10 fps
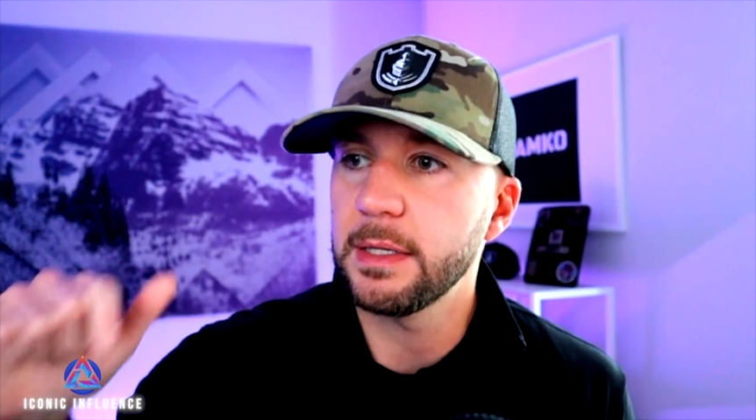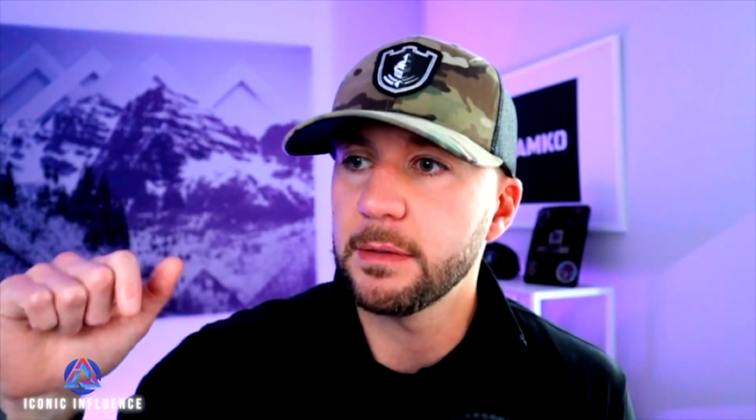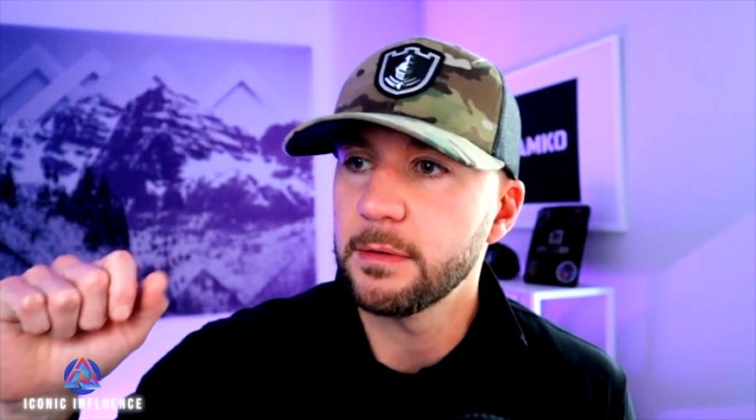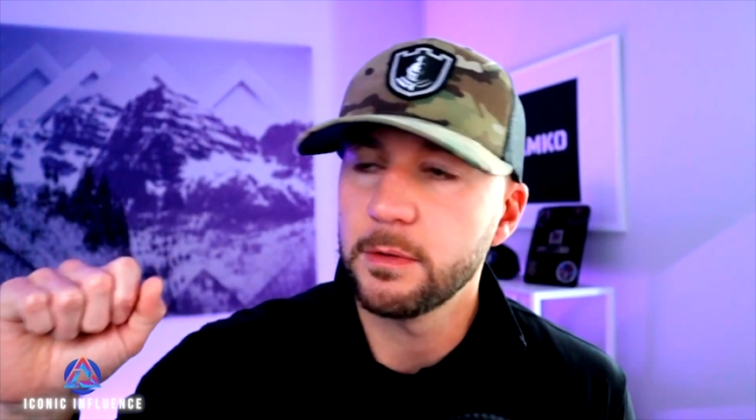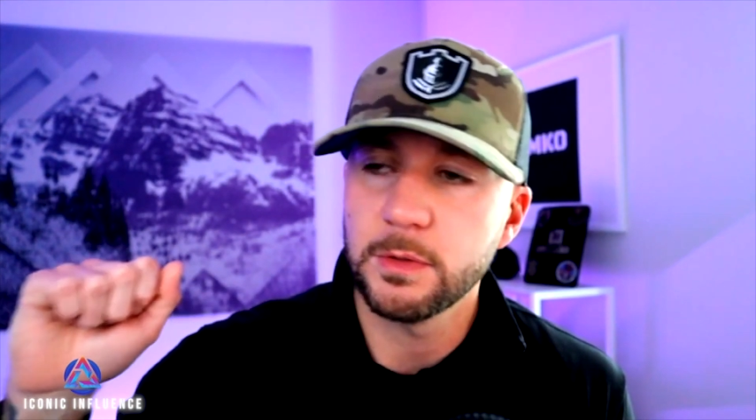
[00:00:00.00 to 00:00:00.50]

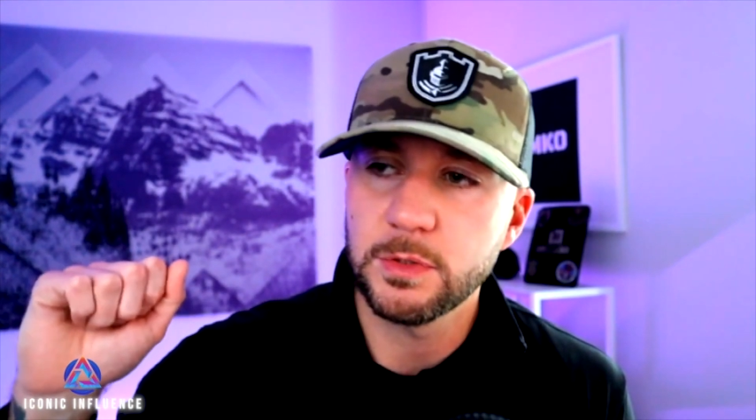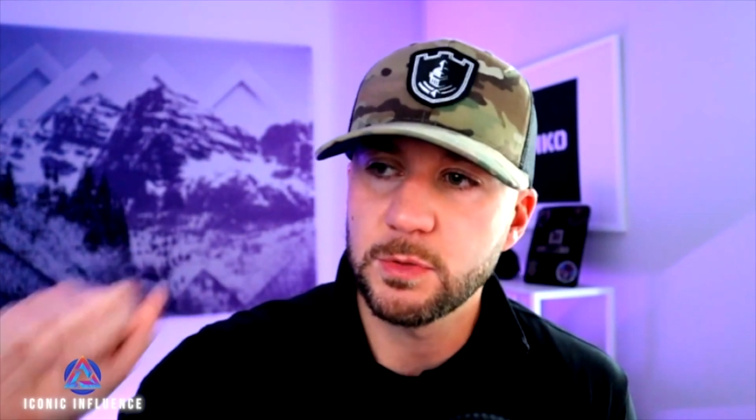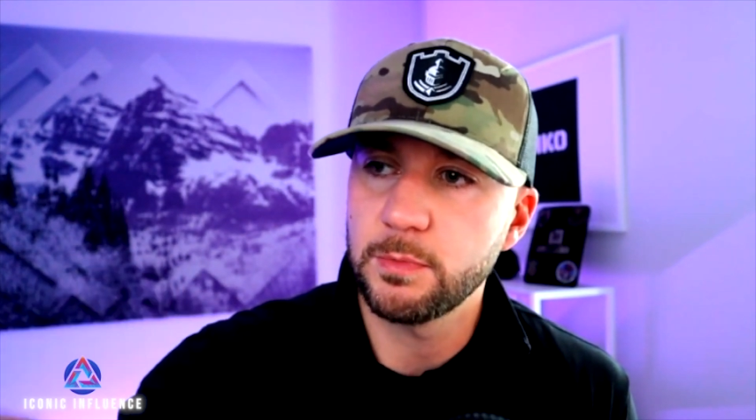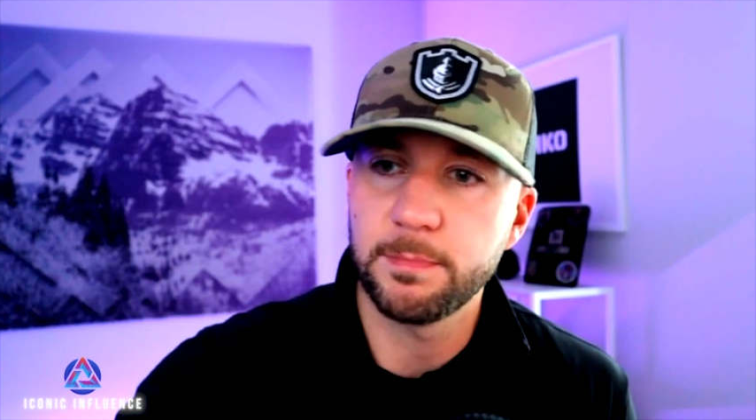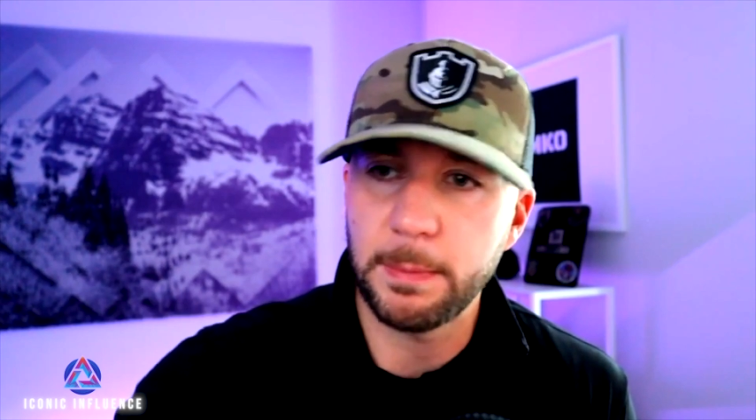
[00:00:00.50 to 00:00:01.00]
and
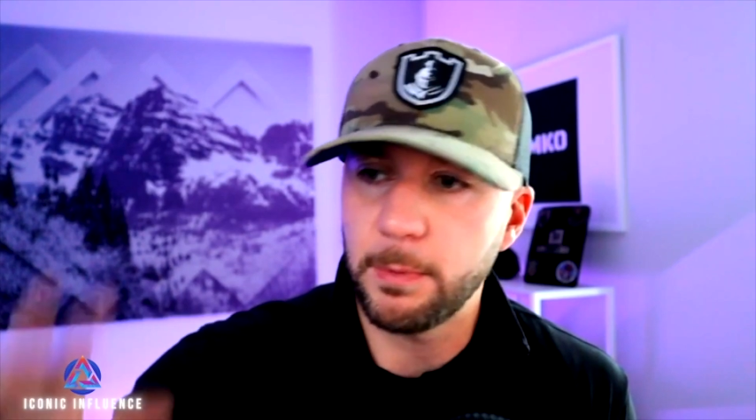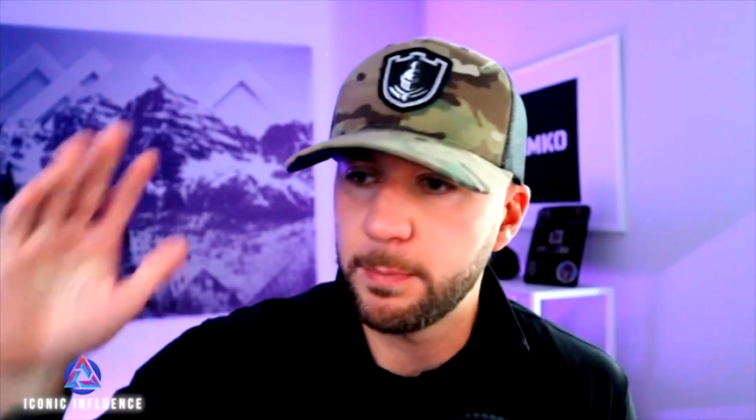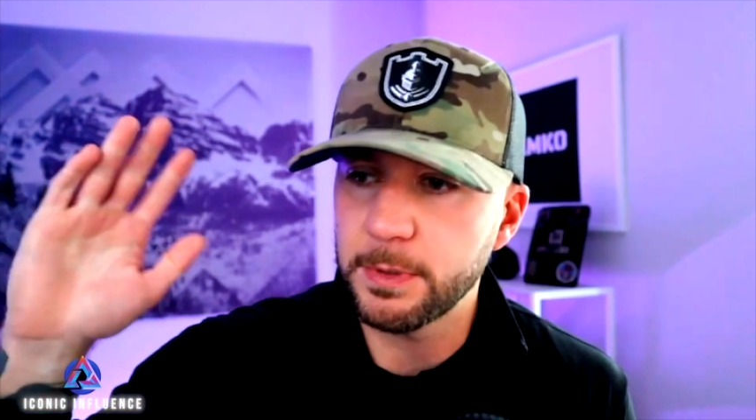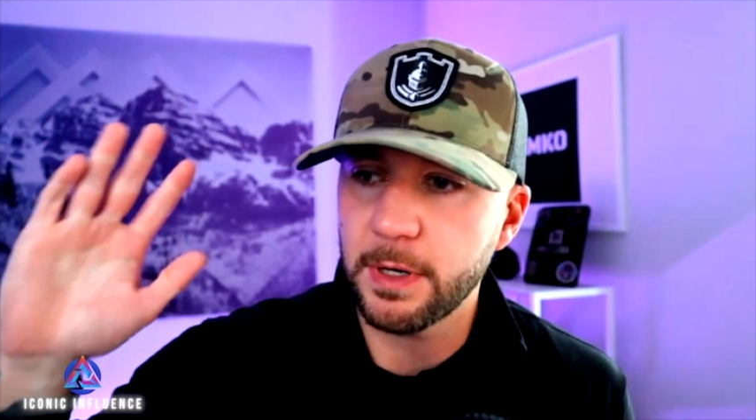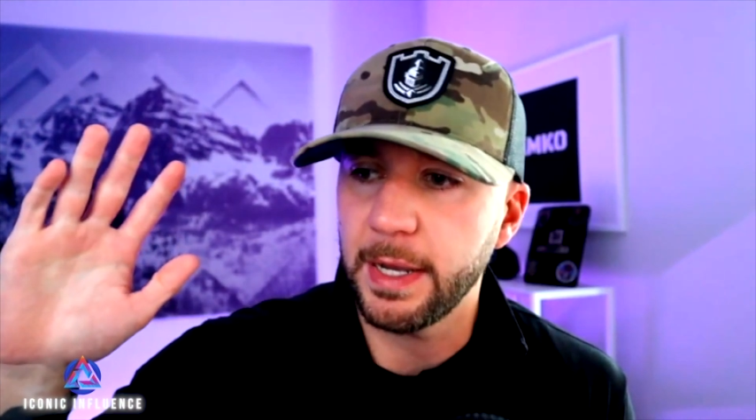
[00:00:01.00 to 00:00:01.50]
people
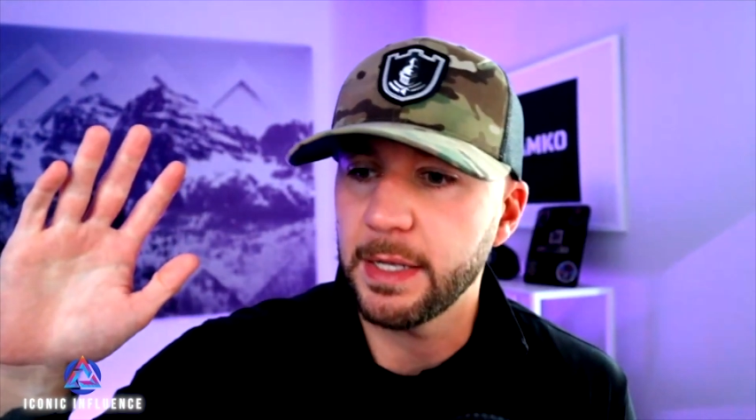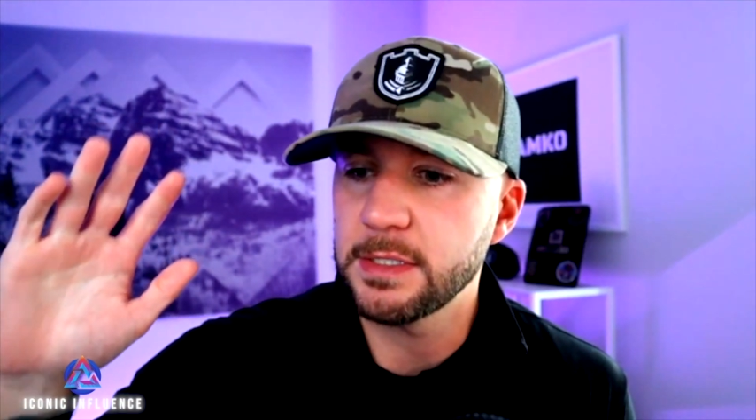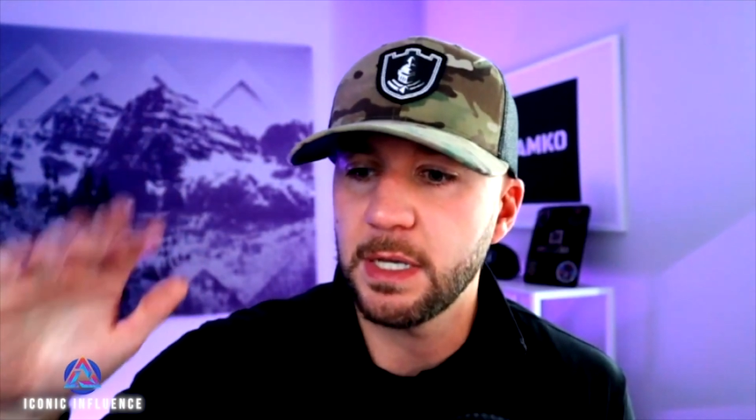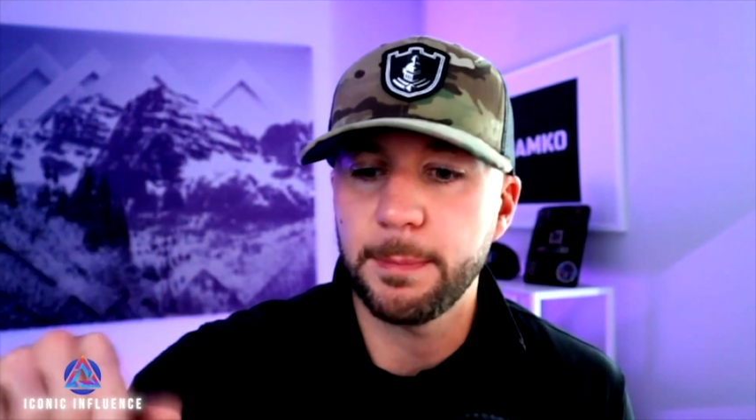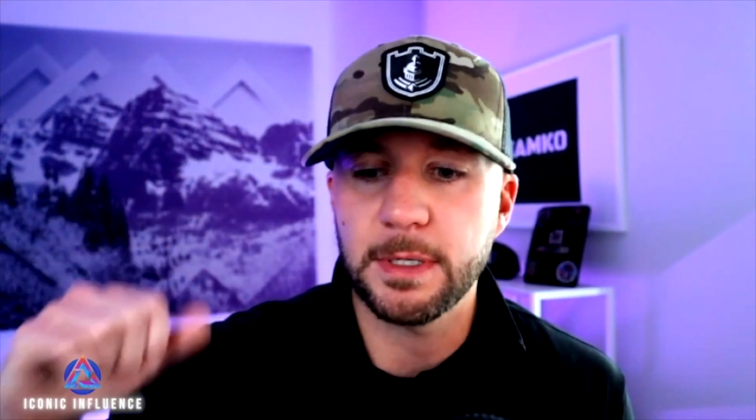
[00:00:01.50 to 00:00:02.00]
put their hands up.